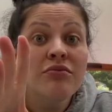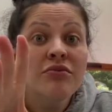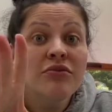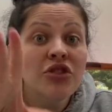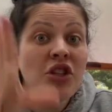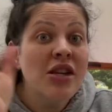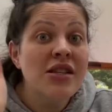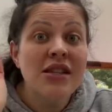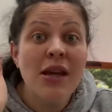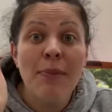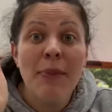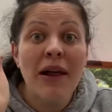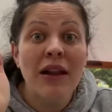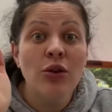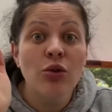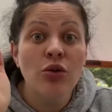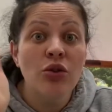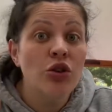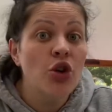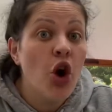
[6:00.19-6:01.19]
Just a
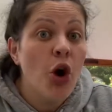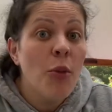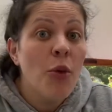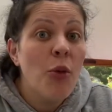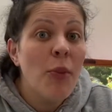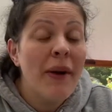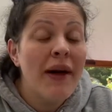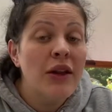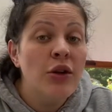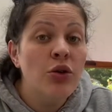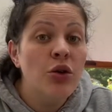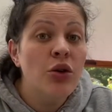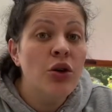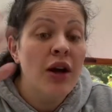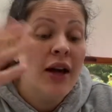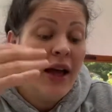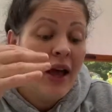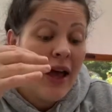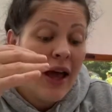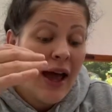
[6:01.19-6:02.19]
pillow, normal pillow,
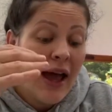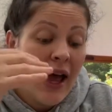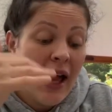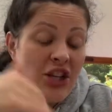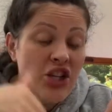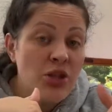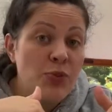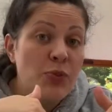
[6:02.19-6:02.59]
and just